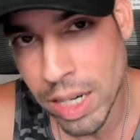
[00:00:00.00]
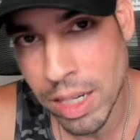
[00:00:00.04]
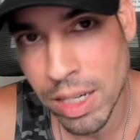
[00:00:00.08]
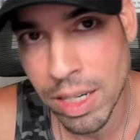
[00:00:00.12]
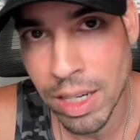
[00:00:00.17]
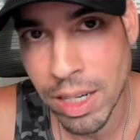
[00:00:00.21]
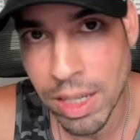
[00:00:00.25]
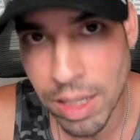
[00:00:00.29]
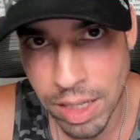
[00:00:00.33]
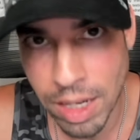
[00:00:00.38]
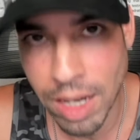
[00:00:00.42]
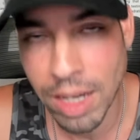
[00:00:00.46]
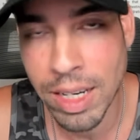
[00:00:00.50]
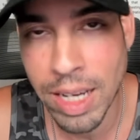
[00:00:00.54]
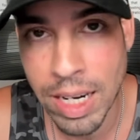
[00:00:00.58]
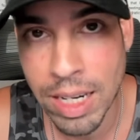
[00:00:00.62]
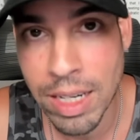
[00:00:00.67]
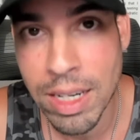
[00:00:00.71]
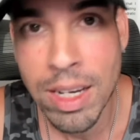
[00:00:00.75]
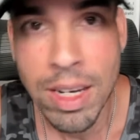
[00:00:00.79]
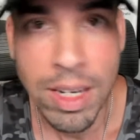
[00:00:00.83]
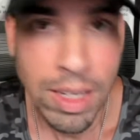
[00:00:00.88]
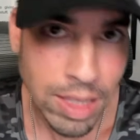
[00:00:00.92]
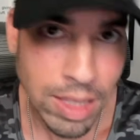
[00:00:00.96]
And
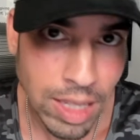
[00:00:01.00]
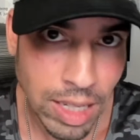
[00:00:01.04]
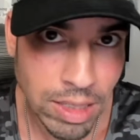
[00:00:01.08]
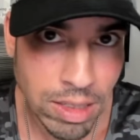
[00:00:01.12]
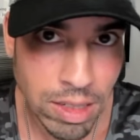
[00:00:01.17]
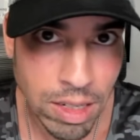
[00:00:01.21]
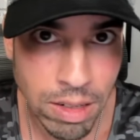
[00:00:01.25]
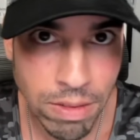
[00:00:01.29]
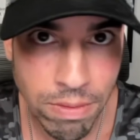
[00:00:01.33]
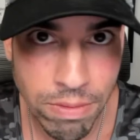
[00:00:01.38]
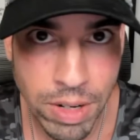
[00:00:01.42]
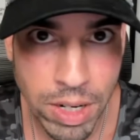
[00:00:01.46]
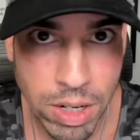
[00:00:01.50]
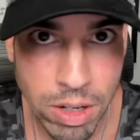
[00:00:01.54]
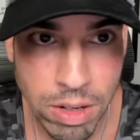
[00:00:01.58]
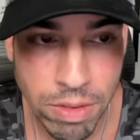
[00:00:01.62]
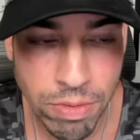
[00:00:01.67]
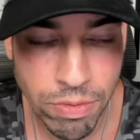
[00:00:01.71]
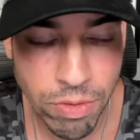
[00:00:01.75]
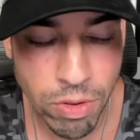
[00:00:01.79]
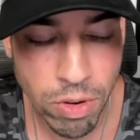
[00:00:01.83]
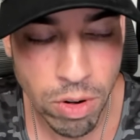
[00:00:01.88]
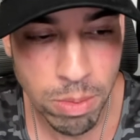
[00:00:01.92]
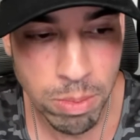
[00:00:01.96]
again, that's going to vary
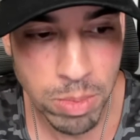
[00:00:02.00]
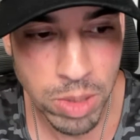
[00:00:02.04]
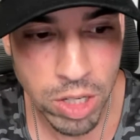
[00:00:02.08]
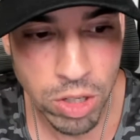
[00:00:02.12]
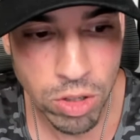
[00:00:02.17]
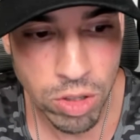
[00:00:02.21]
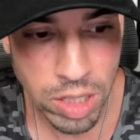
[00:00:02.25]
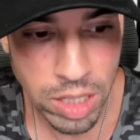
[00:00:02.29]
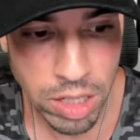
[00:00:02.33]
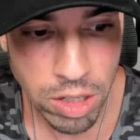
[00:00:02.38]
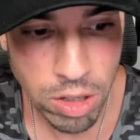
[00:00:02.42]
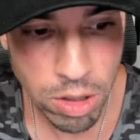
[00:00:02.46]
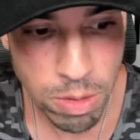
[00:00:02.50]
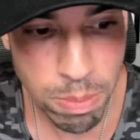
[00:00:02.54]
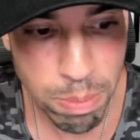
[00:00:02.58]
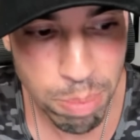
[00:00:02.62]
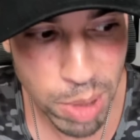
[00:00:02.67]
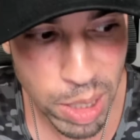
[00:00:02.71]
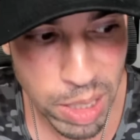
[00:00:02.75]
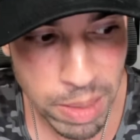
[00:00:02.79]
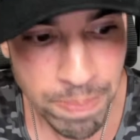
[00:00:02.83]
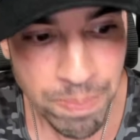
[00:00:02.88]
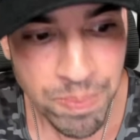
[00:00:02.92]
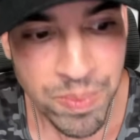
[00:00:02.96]
from year to year,
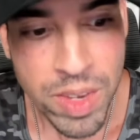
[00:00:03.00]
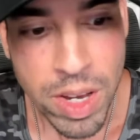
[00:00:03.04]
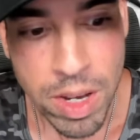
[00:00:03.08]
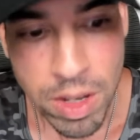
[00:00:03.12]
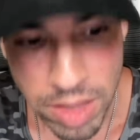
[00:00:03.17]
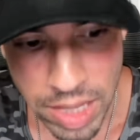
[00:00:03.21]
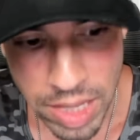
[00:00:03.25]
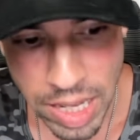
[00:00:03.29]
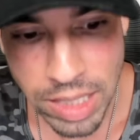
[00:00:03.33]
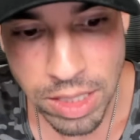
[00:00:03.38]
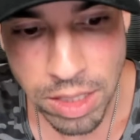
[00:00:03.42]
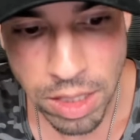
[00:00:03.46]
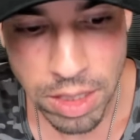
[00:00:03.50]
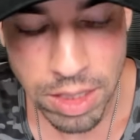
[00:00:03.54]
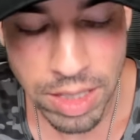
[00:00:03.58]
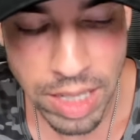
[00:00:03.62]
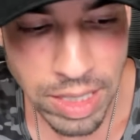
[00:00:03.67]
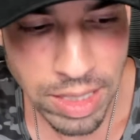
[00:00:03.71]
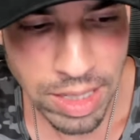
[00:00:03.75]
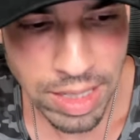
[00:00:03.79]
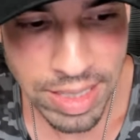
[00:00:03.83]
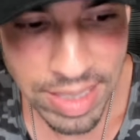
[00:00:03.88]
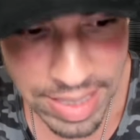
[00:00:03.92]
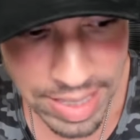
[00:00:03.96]
but that's a
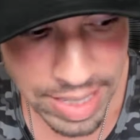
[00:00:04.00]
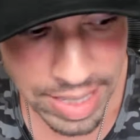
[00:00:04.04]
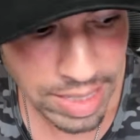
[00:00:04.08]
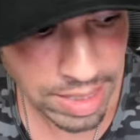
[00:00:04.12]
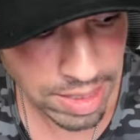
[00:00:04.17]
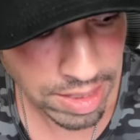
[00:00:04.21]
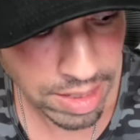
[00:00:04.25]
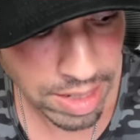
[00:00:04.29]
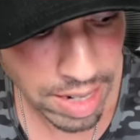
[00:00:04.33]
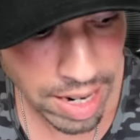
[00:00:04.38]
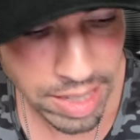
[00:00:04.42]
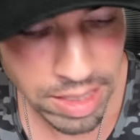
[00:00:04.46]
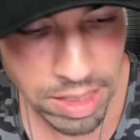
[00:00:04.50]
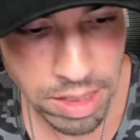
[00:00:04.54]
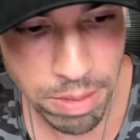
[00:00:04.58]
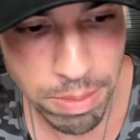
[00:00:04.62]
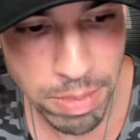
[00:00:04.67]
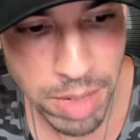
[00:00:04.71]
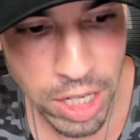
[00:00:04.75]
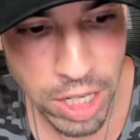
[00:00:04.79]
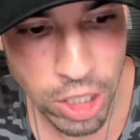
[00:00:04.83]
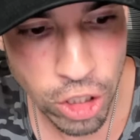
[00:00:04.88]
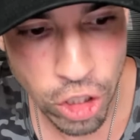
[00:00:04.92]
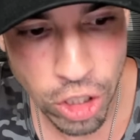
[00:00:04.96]
that's a decent
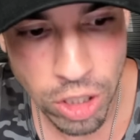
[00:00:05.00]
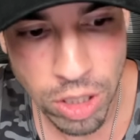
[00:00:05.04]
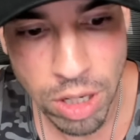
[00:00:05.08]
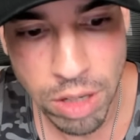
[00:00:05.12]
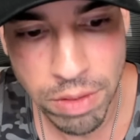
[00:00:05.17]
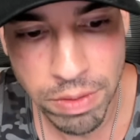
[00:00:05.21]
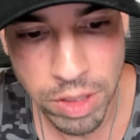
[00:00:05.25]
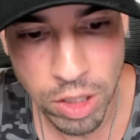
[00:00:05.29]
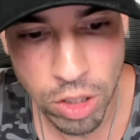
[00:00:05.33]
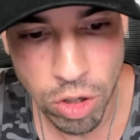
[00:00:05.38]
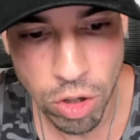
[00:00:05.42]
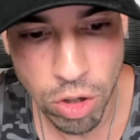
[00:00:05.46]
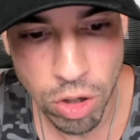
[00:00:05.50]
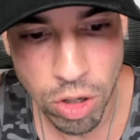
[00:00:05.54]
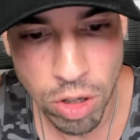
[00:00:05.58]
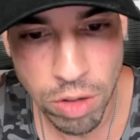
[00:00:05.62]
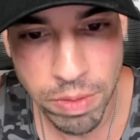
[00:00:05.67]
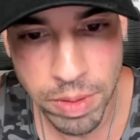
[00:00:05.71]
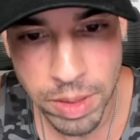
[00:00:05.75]
estimation of the curve.